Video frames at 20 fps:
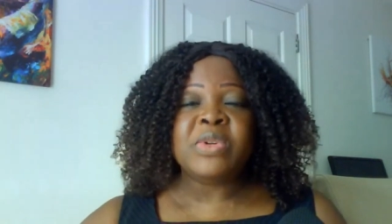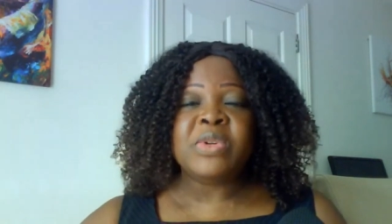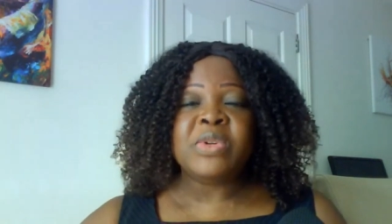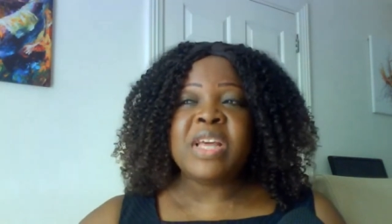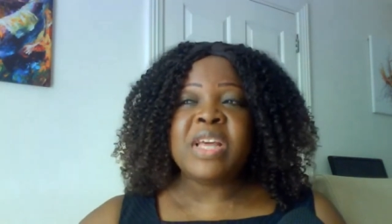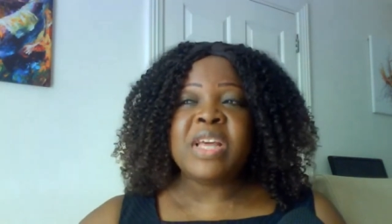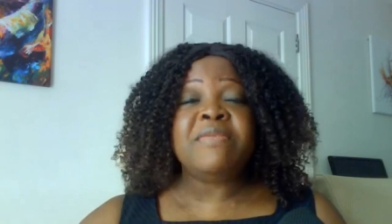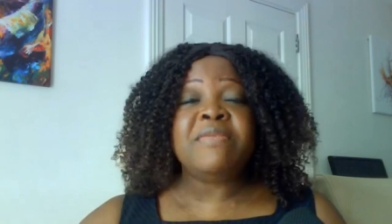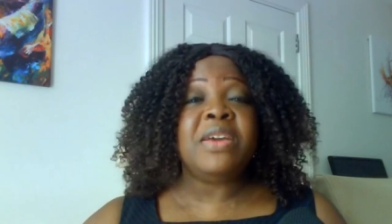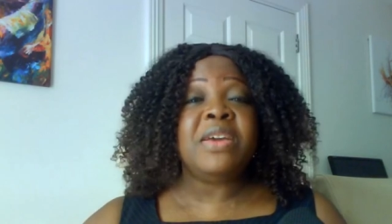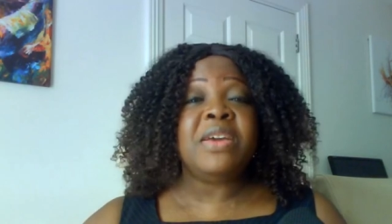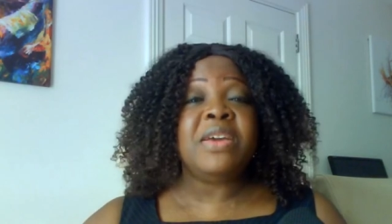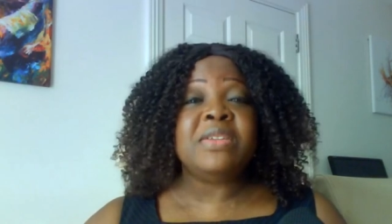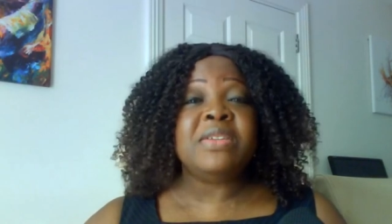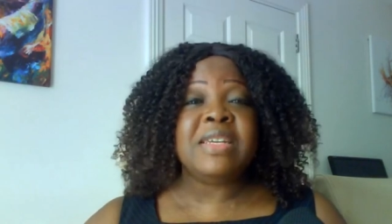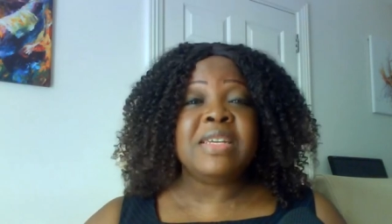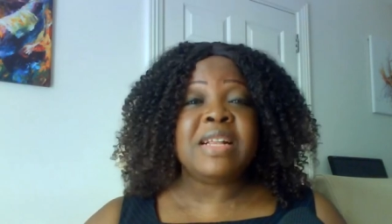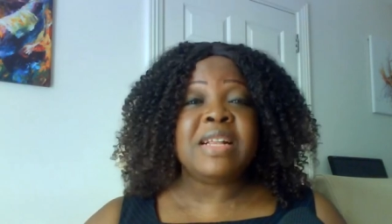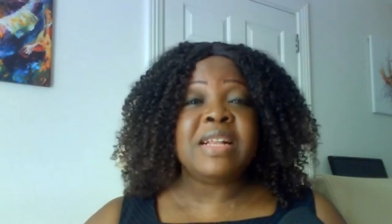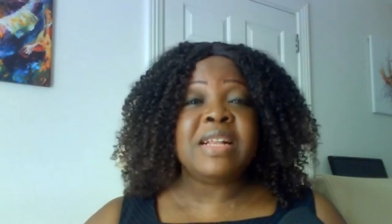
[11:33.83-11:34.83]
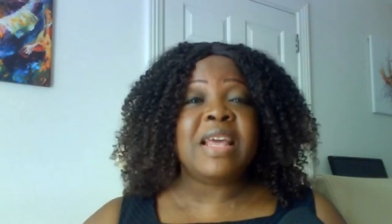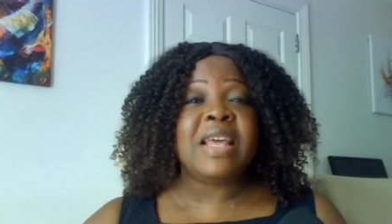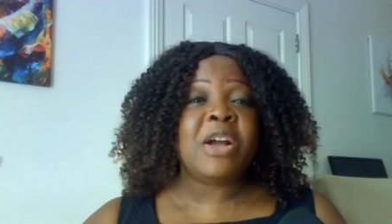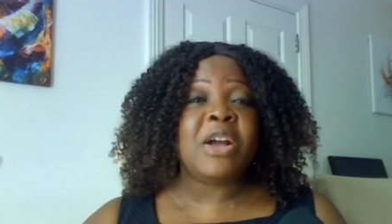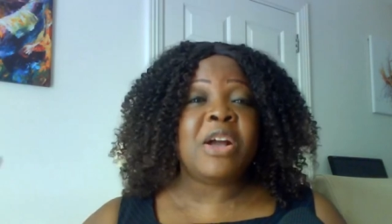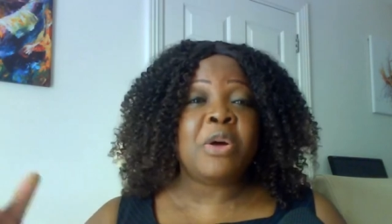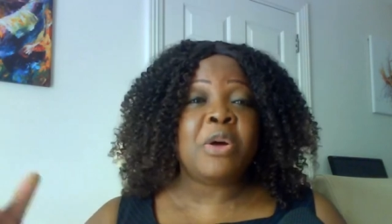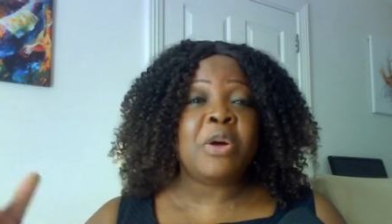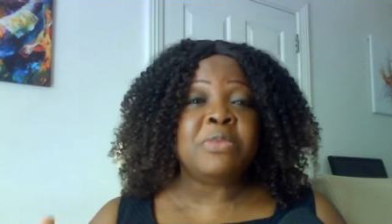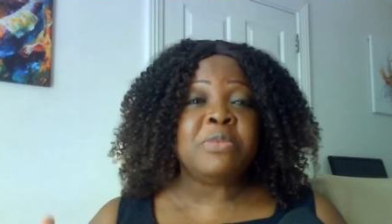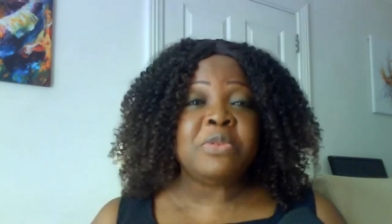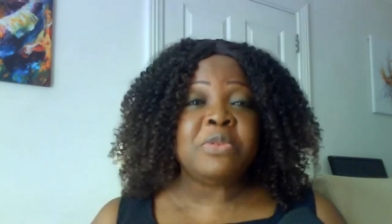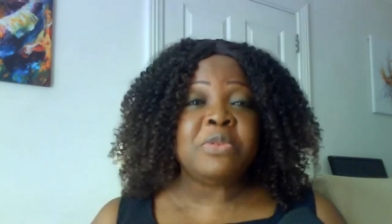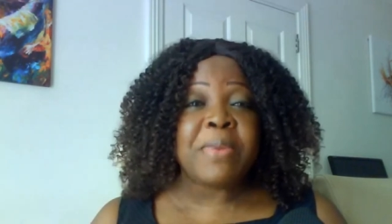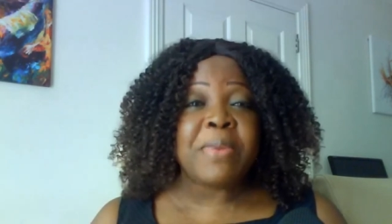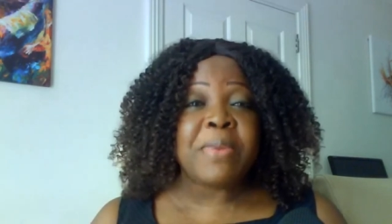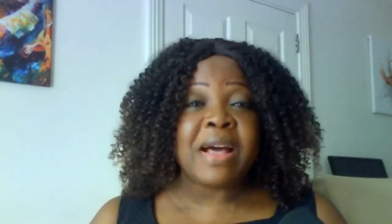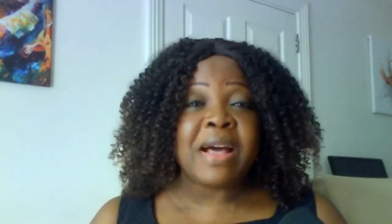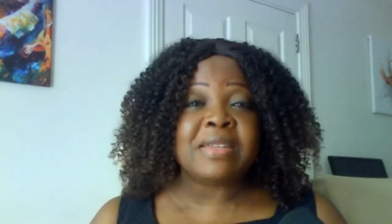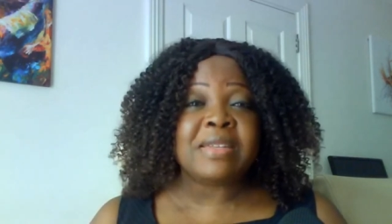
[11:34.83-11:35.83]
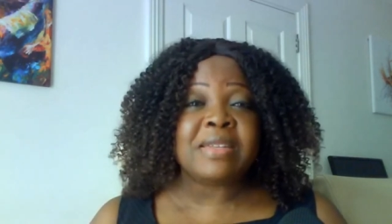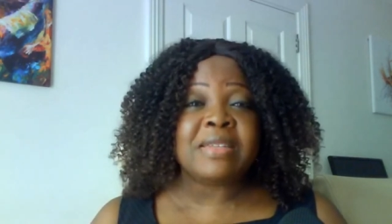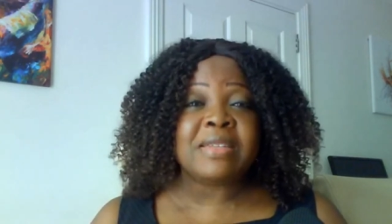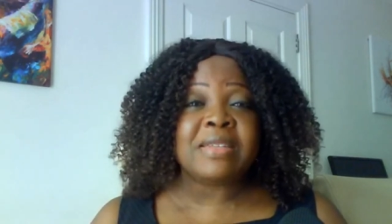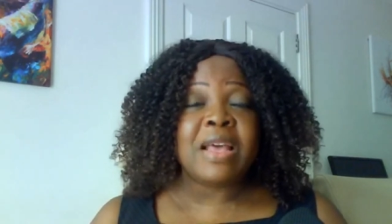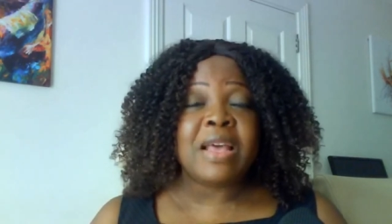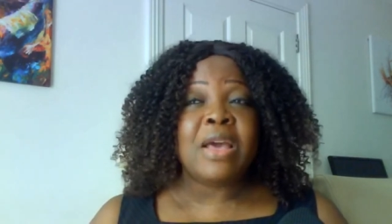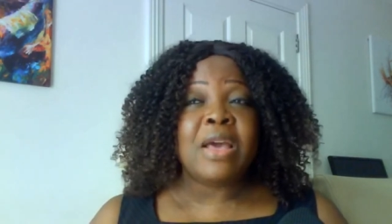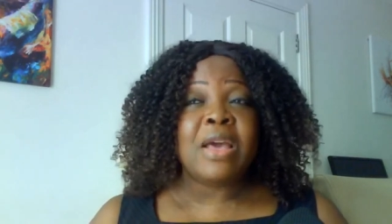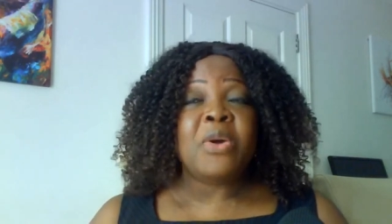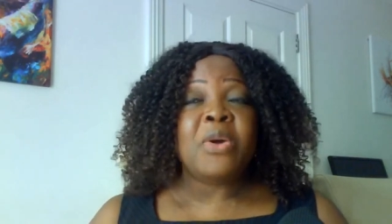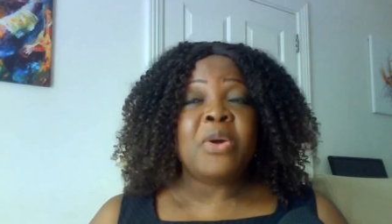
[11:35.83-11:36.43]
Whatever you declare comes to pass.